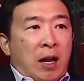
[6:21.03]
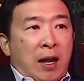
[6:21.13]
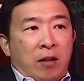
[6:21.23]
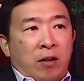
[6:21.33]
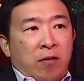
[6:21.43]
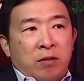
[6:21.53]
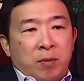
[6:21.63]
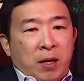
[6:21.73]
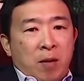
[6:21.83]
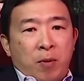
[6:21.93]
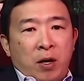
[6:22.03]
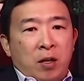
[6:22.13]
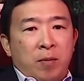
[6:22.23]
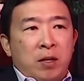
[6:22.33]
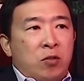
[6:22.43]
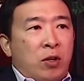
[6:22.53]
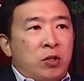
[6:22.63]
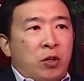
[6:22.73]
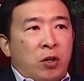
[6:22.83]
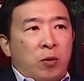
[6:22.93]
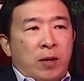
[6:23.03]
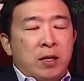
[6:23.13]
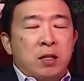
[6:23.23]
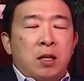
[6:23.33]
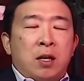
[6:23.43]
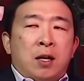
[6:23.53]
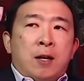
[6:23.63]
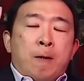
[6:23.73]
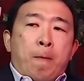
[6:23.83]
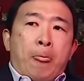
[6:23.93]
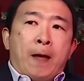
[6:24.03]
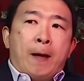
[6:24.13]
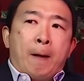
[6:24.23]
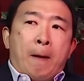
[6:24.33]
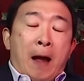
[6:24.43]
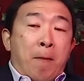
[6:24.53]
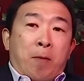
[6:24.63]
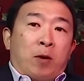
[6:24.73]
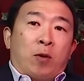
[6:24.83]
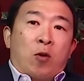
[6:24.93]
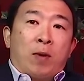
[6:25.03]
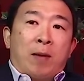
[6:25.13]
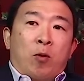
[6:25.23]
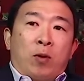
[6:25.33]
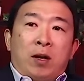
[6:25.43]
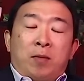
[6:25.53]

either to become part of the administration or otherwise. Uh, I remember when Obama won.